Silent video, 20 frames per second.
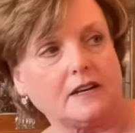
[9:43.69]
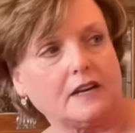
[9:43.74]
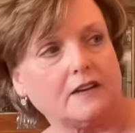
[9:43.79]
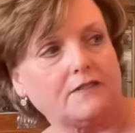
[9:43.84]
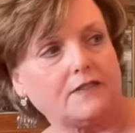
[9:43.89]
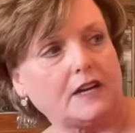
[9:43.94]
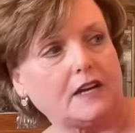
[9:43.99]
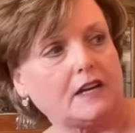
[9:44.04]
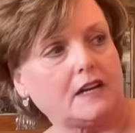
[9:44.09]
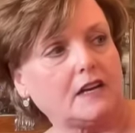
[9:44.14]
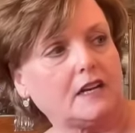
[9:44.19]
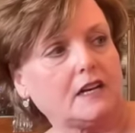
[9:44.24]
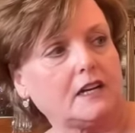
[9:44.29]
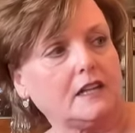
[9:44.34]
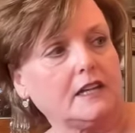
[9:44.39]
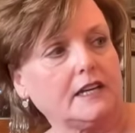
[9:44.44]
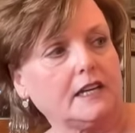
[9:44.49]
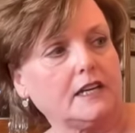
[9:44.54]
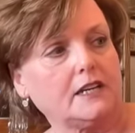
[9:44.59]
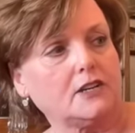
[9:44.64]
If they
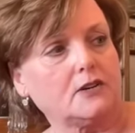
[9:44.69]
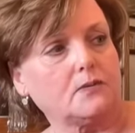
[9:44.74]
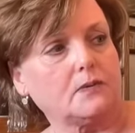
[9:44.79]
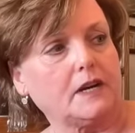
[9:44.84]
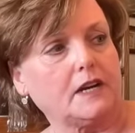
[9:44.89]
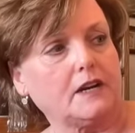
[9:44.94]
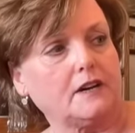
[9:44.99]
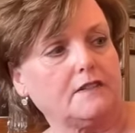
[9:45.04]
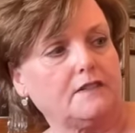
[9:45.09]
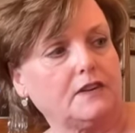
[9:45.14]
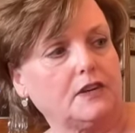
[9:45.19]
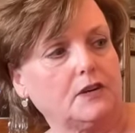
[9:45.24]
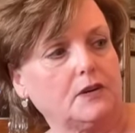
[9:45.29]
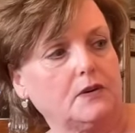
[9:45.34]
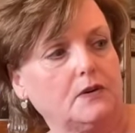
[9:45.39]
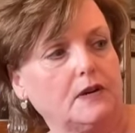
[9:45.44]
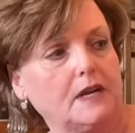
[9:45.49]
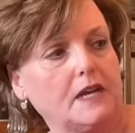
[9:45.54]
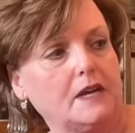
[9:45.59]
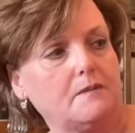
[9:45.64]
click into reader
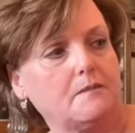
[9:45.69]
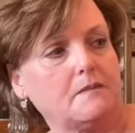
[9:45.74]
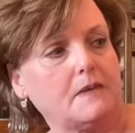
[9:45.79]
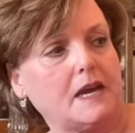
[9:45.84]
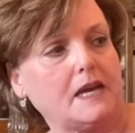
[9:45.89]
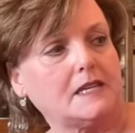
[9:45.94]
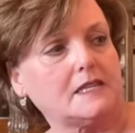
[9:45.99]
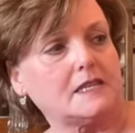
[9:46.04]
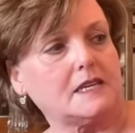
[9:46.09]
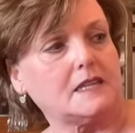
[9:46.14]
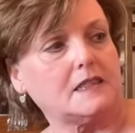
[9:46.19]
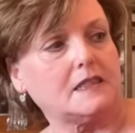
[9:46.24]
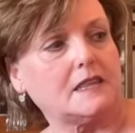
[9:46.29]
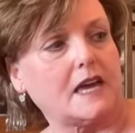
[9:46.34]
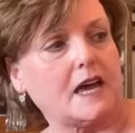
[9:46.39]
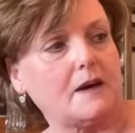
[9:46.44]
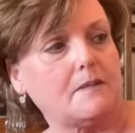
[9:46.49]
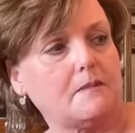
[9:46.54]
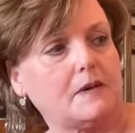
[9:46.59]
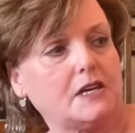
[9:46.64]
view, it makes it
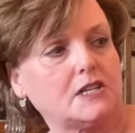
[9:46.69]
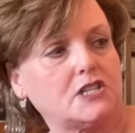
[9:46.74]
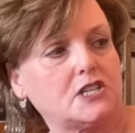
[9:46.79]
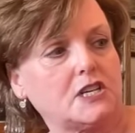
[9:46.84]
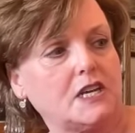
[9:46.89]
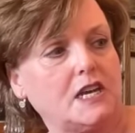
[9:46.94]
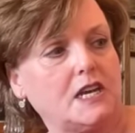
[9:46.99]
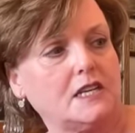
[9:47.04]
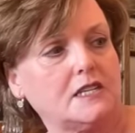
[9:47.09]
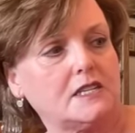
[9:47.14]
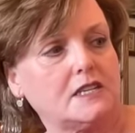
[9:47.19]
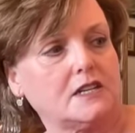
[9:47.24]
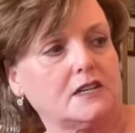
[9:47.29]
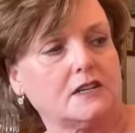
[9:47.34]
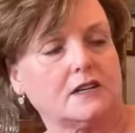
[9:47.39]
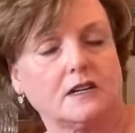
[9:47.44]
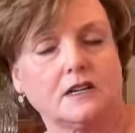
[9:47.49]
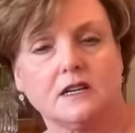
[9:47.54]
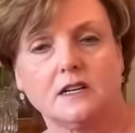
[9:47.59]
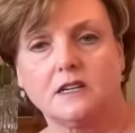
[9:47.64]
that much
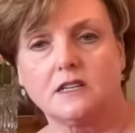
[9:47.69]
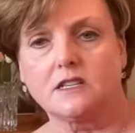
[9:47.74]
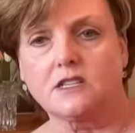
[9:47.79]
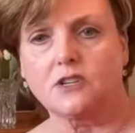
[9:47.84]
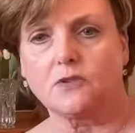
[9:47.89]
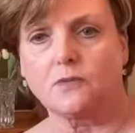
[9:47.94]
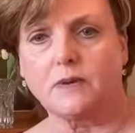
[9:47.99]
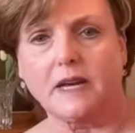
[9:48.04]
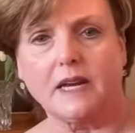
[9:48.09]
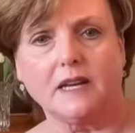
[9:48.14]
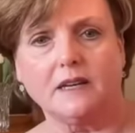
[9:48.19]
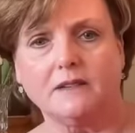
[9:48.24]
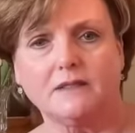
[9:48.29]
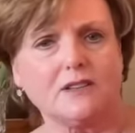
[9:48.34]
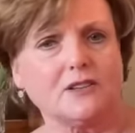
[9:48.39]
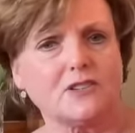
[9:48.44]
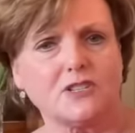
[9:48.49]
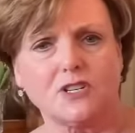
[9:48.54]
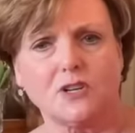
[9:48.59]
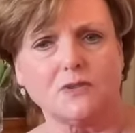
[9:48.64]
easier to read.
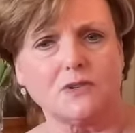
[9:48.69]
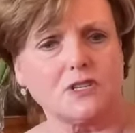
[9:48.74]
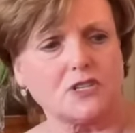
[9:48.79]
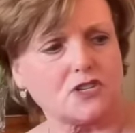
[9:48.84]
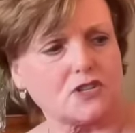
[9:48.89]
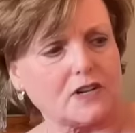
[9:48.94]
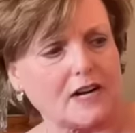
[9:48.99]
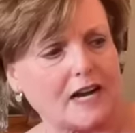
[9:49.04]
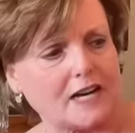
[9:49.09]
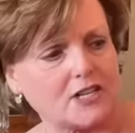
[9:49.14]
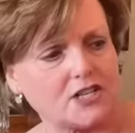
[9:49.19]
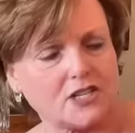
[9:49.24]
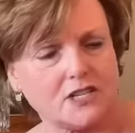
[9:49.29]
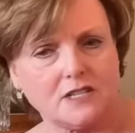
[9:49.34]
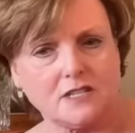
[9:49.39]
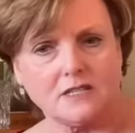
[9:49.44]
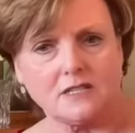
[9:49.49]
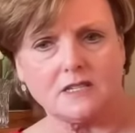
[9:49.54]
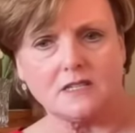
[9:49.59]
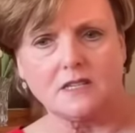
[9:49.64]
There's no
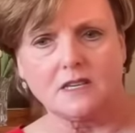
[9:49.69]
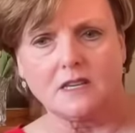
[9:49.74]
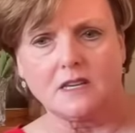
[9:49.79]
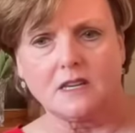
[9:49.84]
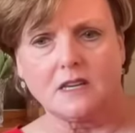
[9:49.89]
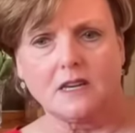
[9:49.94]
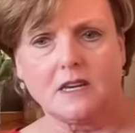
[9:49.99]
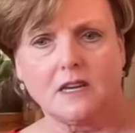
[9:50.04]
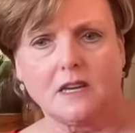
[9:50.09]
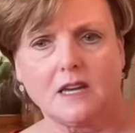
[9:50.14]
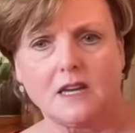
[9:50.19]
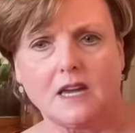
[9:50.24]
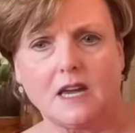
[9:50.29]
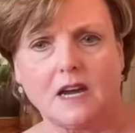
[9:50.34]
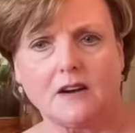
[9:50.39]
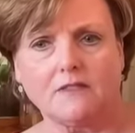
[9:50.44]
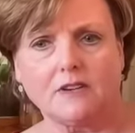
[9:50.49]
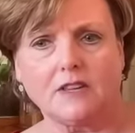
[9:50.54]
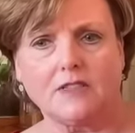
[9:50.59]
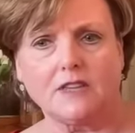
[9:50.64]
distractions.
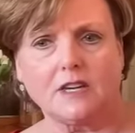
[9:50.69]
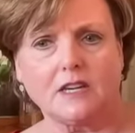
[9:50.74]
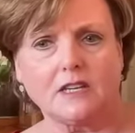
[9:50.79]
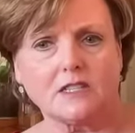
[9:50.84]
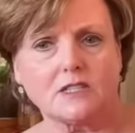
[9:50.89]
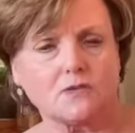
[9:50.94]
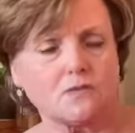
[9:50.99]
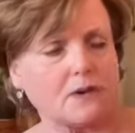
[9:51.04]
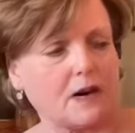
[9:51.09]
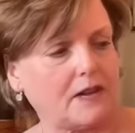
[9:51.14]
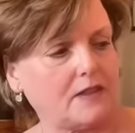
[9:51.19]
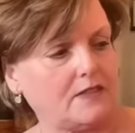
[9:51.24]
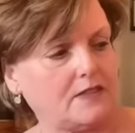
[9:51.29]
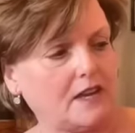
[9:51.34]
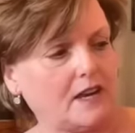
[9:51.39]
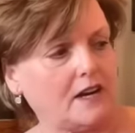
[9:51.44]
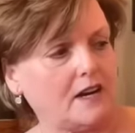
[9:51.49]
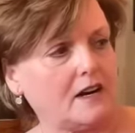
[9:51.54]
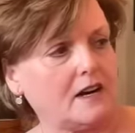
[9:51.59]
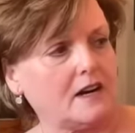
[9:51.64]
Everything's right
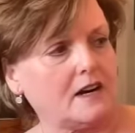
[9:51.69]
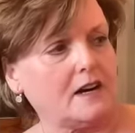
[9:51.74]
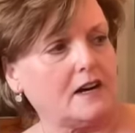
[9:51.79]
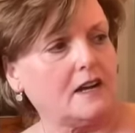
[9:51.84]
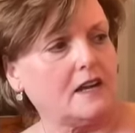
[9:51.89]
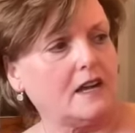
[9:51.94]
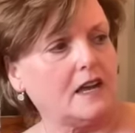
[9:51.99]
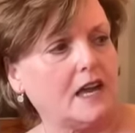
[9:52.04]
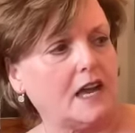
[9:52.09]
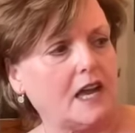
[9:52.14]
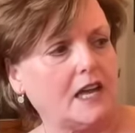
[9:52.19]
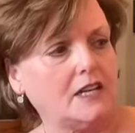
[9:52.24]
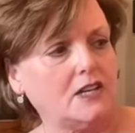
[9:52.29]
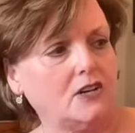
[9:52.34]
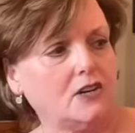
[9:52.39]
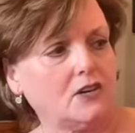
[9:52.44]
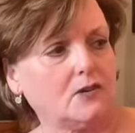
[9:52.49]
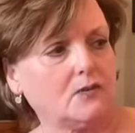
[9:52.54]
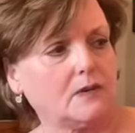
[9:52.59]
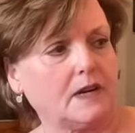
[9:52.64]
there, and you
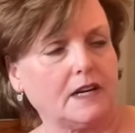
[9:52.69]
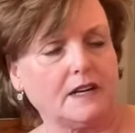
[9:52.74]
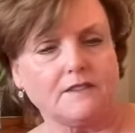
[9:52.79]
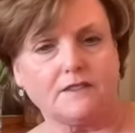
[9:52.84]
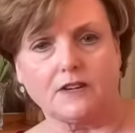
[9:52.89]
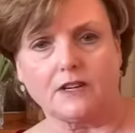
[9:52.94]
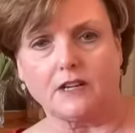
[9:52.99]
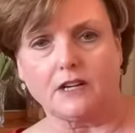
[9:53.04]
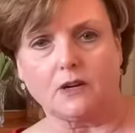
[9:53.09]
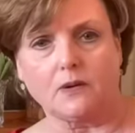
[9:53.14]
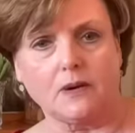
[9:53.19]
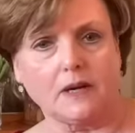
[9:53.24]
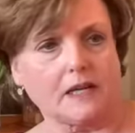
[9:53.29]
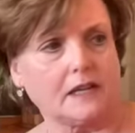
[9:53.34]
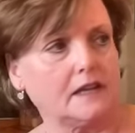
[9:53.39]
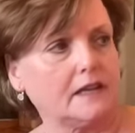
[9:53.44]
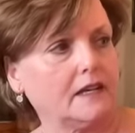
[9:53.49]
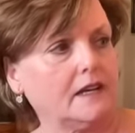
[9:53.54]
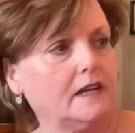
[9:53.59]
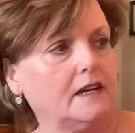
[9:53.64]
can read it very
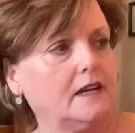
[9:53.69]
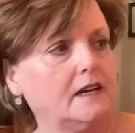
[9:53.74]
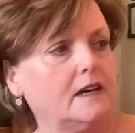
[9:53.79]
quickly.